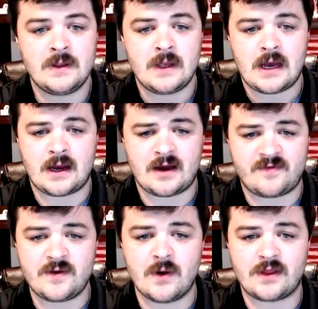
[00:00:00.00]
a
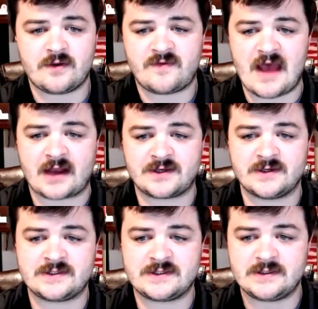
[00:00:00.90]
few other
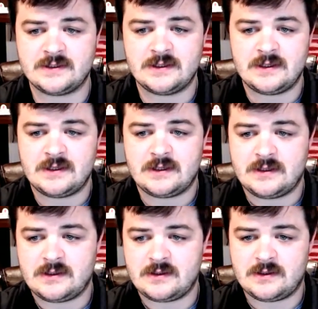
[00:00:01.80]
factors
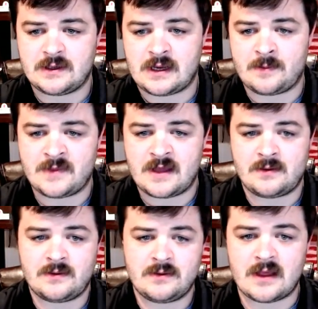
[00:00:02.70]

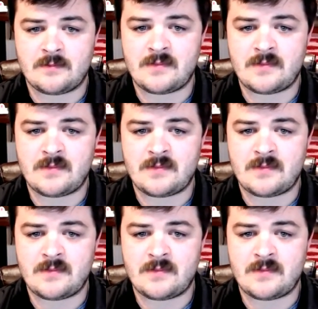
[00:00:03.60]
that